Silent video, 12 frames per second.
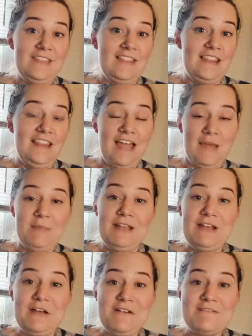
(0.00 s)
Let me
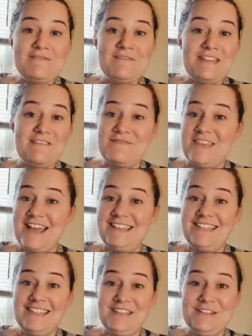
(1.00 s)
know if that's
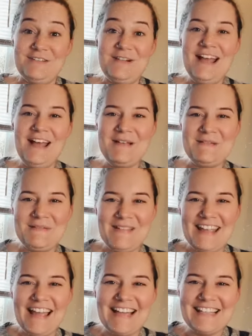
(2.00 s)
you,
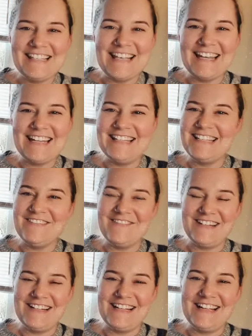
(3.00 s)
because that is a
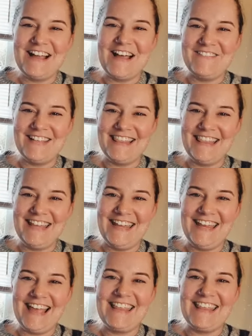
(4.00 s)
very common
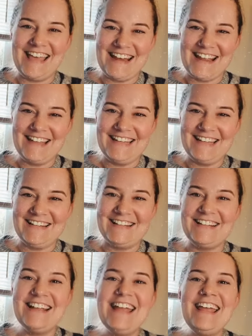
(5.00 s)
thing that I
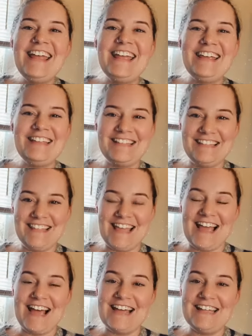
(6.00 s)
hear, is
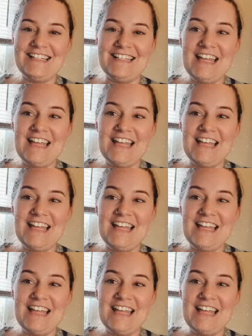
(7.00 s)
that